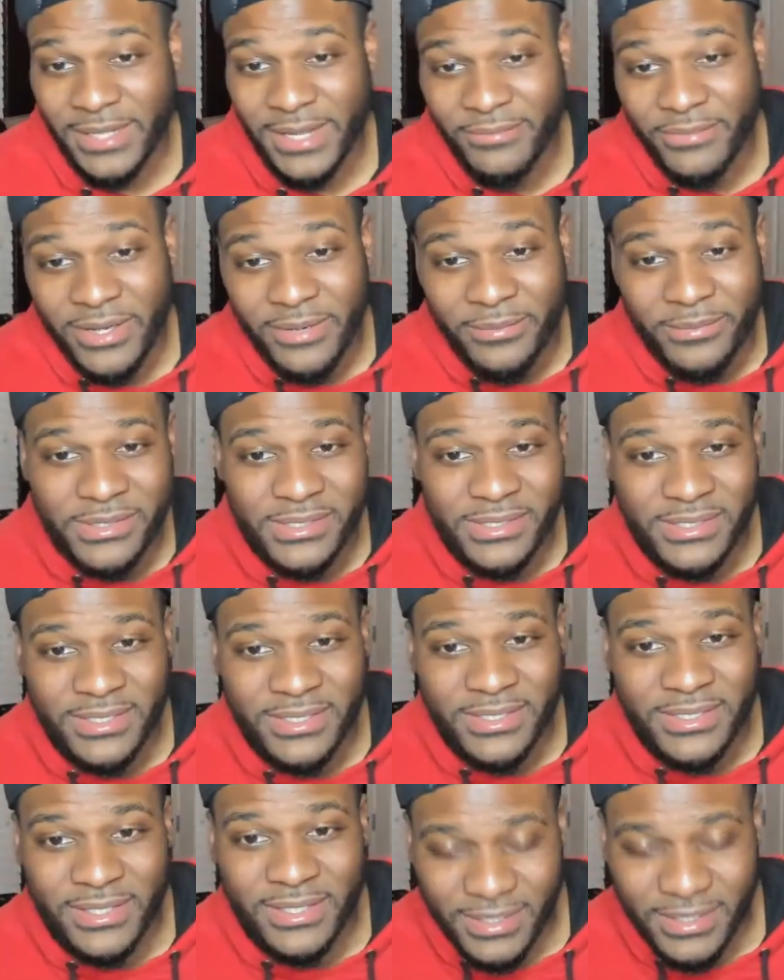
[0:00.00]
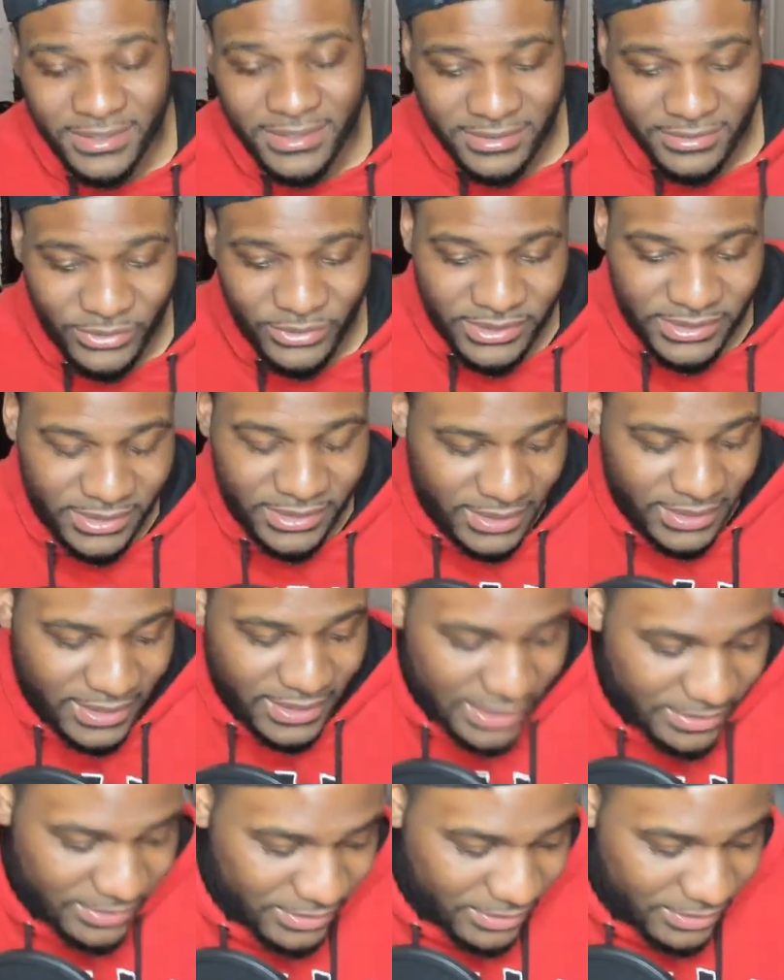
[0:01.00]
have y'all been seeing Giannis recent
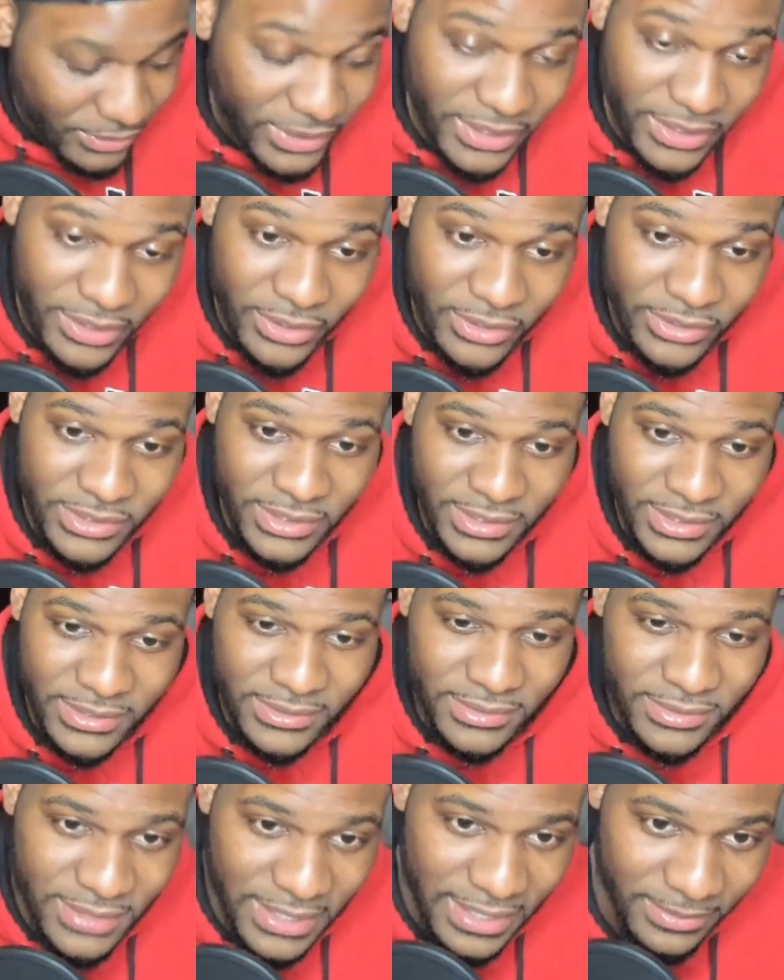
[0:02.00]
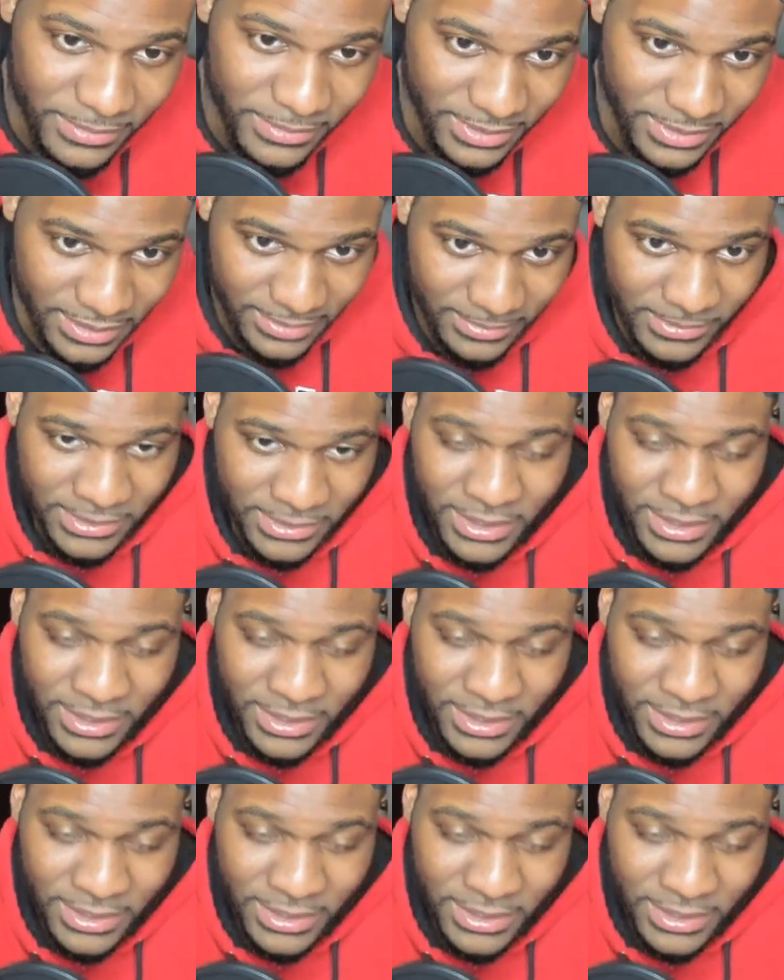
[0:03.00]
games? Or he goes against top teams.